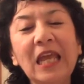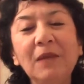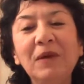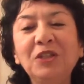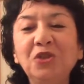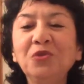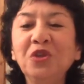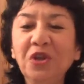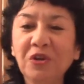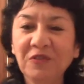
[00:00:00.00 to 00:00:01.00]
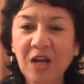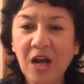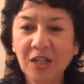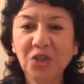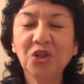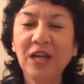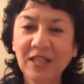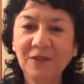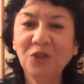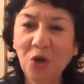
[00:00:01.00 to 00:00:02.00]
In my junior year of college,
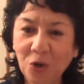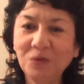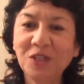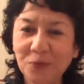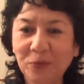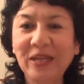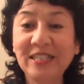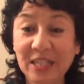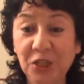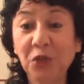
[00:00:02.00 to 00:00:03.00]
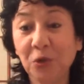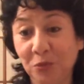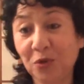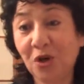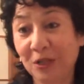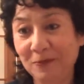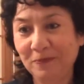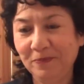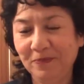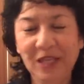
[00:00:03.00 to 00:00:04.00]
I left home to spend a year abroad.
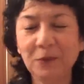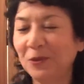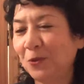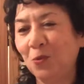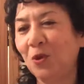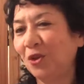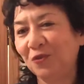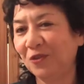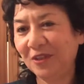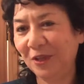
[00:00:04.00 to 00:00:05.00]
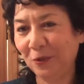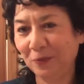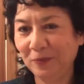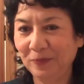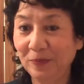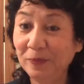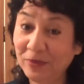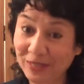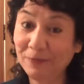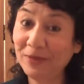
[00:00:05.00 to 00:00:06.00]
It was a wonderful year,
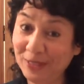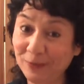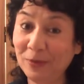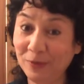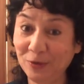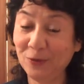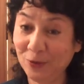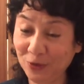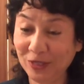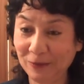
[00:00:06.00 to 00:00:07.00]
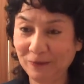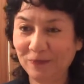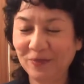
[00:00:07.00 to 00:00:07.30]
but I missed my mother's cooking.